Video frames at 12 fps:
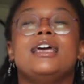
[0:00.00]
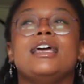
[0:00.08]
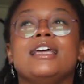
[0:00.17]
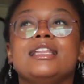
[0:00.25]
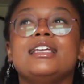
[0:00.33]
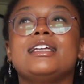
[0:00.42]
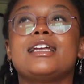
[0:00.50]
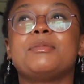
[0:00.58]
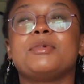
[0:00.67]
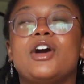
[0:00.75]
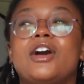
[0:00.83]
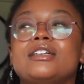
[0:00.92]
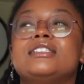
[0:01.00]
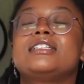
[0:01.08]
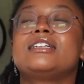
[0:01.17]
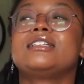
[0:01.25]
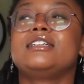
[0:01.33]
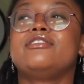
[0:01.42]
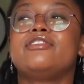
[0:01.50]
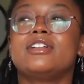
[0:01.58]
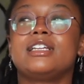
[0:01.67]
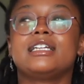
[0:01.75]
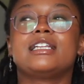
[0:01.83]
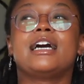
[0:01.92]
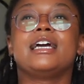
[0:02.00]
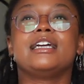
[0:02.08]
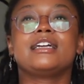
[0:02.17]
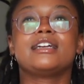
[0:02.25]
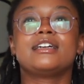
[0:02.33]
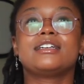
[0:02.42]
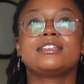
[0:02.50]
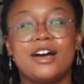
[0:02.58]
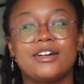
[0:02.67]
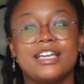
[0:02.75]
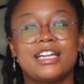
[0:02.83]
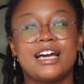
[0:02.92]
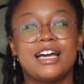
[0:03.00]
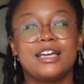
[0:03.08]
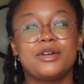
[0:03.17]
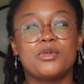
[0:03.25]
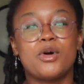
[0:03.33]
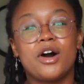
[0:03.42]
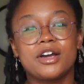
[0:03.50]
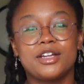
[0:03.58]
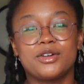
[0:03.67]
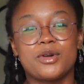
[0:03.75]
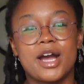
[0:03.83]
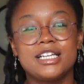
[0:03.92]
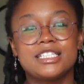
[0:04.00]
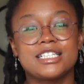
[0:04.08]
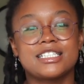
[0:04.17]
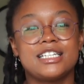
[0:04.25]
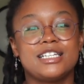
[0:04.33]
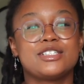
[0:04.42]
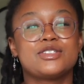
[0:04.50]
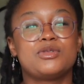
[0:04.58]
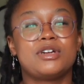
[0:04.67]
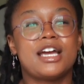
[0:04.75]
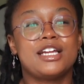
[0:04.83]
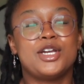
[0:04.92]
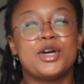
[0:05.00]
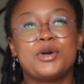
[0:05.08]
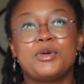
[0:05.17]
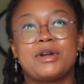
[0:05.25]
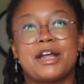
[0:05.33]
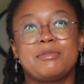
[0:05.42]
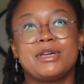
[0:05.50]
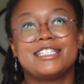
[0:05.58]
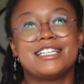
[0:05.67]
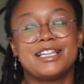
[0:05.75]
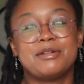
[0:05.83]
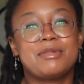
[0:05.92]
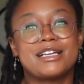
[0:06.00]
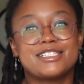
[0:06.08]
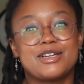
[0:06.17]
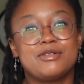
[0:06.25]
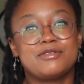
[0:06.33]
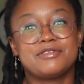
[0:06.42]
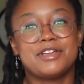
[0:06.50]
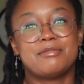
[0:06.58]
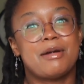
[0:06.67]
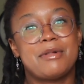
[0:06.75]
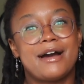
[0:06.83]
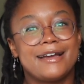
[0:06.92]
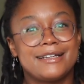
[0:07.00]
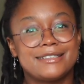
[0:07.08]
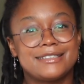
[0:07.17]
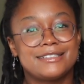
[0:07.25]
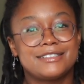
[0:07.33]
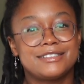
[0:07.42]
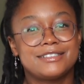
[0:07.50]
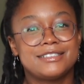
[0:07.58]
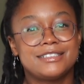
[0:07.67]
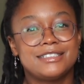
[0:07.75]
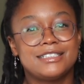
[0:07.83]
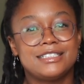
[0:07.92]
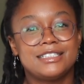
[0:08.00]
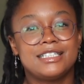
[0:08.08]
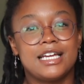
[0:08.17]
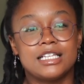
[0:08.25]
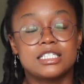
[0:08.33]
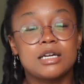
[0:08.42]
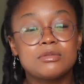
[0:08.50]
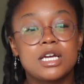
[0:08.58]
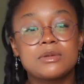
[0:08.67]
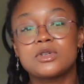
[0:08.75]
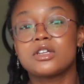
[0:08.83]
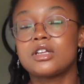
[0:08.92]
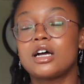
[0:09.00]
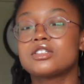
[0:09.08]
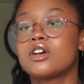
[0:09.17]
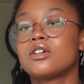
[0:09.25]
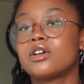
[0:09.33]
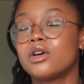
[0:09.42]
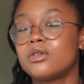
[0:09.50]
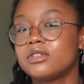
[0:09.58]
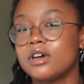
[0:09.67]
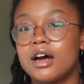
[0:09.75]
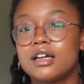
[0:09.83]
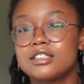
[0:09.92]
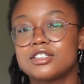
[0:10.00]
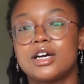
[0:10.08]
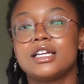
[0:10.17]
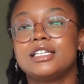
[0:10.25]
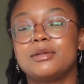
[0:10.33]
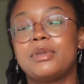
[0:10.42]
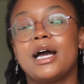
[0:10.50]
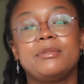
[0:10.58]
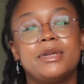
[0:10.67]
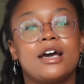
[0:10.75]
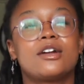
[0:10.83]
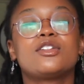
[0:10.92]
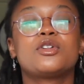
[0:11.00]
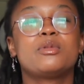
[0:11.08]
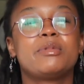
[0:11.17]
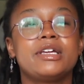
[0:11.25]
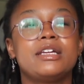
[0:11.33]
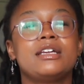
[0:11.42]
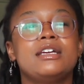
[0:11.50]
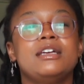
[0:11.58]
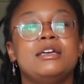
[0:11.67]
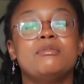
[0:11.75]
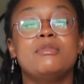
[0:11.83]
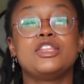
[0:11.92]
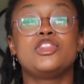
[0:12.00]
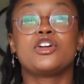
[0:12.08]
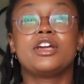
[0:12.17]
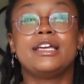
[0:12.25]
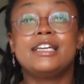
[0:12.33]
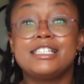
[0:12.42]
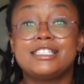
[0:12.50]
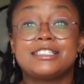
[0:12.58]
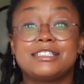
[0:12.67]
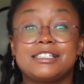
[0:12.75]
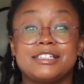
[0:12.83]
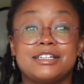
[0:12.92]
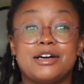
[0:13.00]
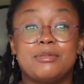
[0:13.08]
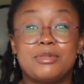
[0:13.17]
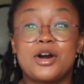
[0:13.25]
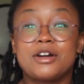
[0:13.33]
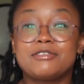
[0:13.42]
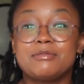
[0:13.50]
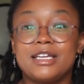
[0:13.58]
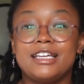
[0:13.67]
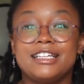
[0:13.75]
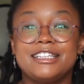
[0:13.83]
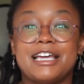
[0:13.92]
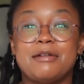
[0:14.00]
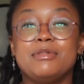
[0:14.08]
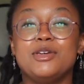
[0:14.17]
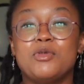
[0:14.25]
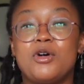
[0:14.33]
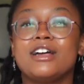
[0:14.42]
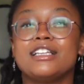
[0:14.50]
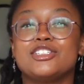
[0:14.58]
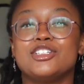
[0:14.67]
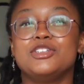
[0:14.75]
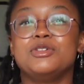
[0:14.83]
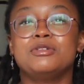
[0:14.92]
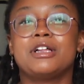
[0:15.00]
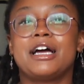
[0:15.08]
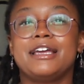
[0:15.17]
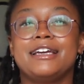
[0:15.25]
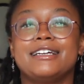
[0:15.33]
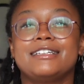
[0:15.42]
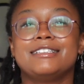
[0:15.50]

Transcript: And then I'm constantly feeling like, how can I walk in righteousness when I know what I be telling myself in my mind? And sometimes our thoughts aren't our own thoughts, so I need to pipe down a little bit. But there is a part of me that be wanting to do like